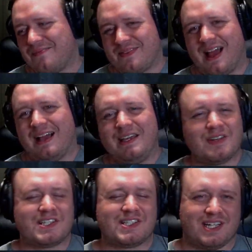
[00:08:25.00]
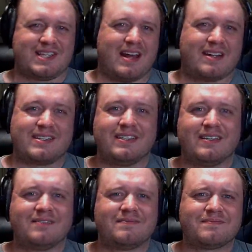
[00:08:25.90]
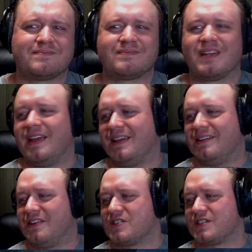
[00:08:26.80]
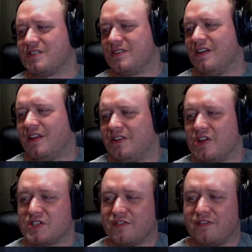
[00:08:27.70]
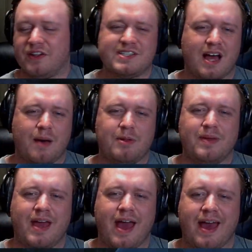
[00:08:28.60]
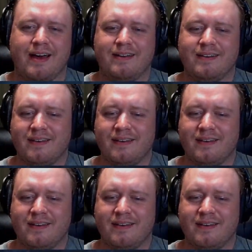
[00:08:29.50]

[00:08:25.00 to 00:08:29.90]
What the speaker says: I give it a 6 out of 10. There's a fun time to be had,